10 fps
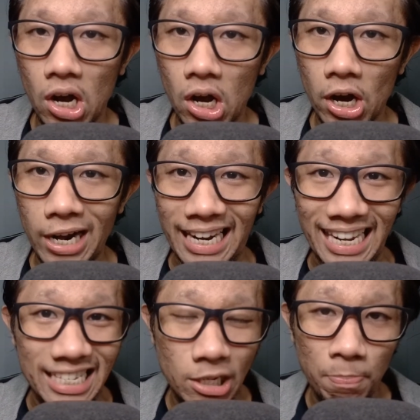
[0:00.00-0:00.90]
are
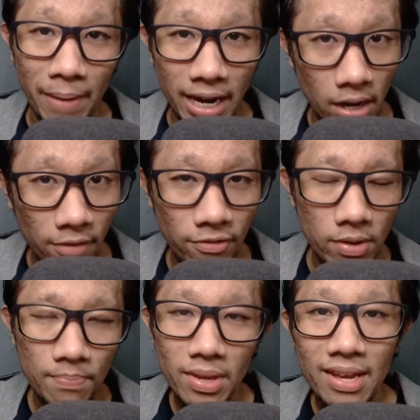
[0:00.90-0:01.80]
in spite of
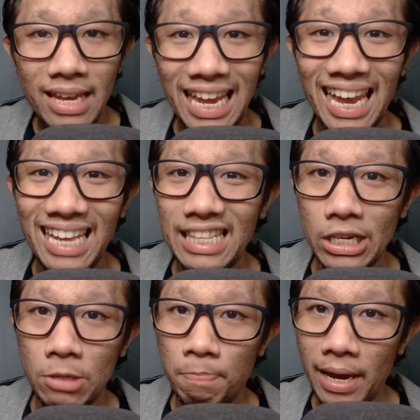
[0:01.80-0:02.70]
and
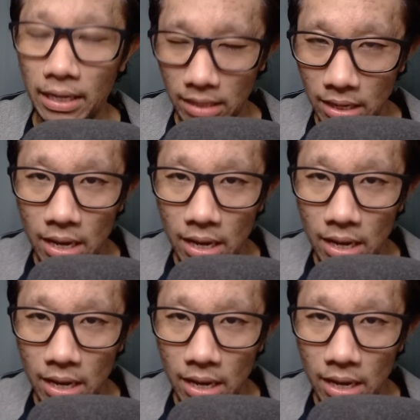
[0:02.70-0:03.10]
despite.